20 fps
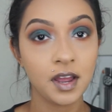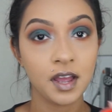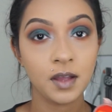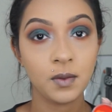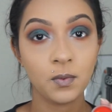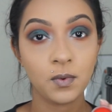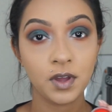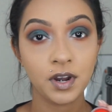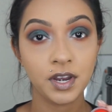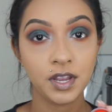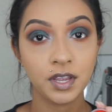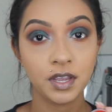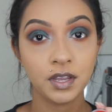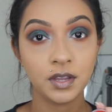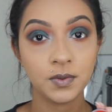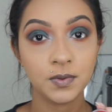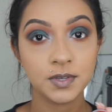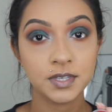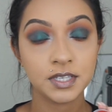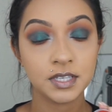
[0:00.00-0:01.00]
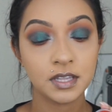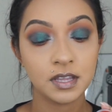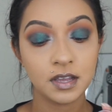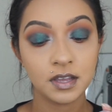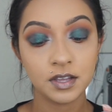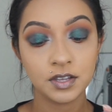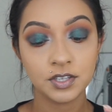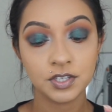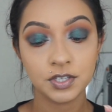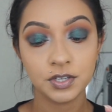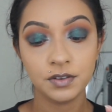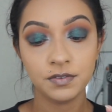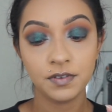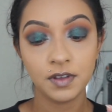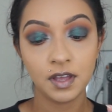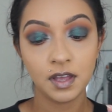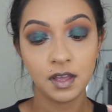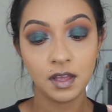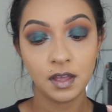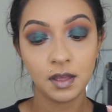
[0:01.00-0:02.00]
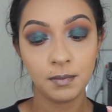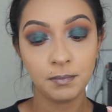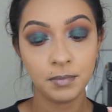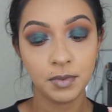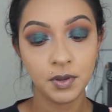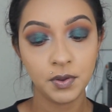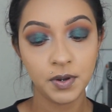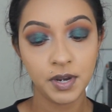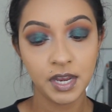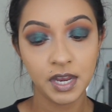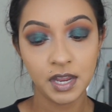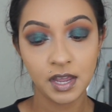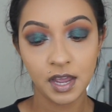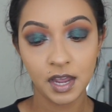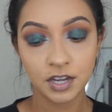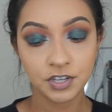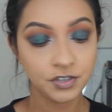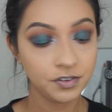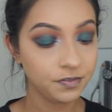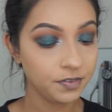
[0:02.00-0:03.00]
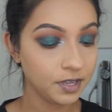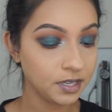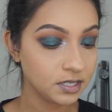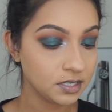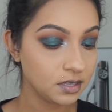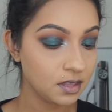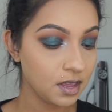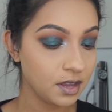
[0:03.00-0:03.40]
I want to use the SUVA Beauty Hydra Fix